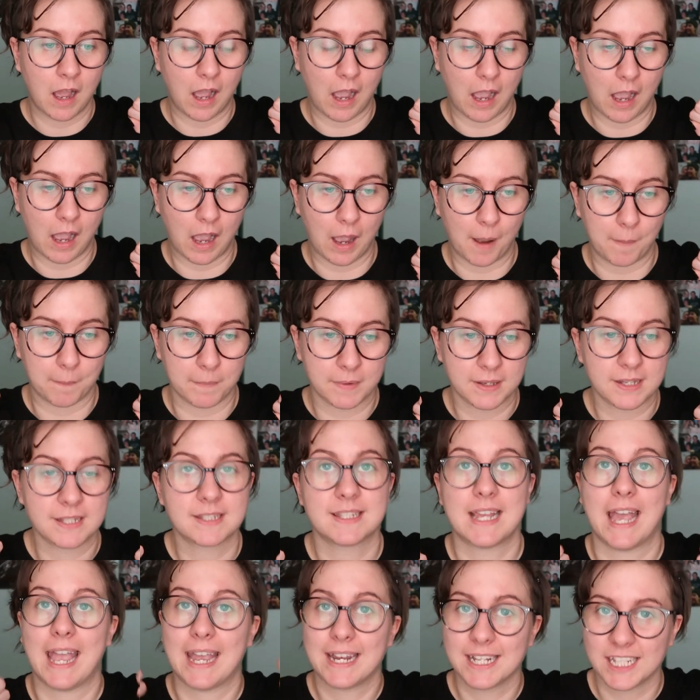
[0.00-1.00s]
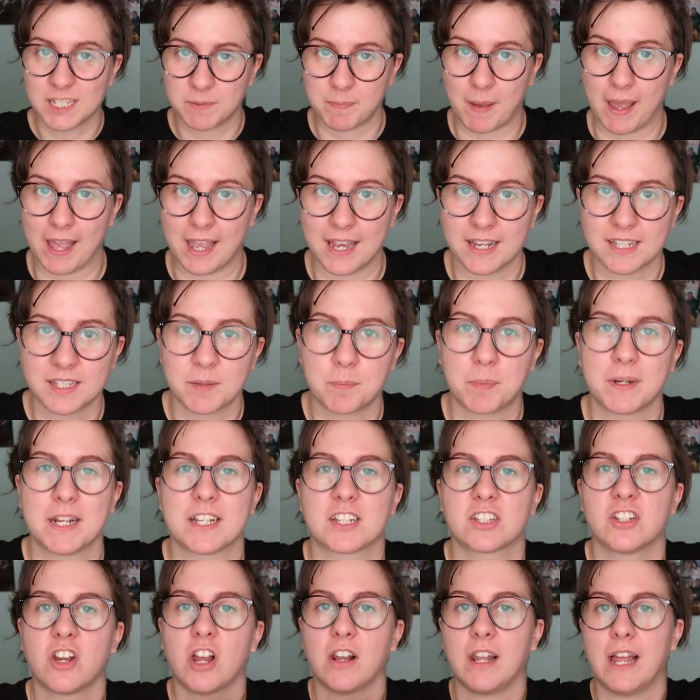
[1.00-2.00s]
Set in space, but
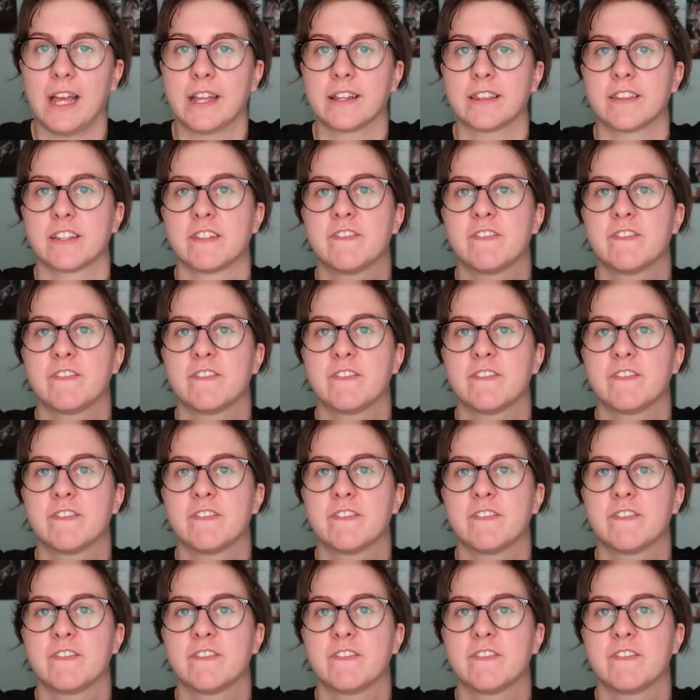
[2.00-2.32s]
it's not like the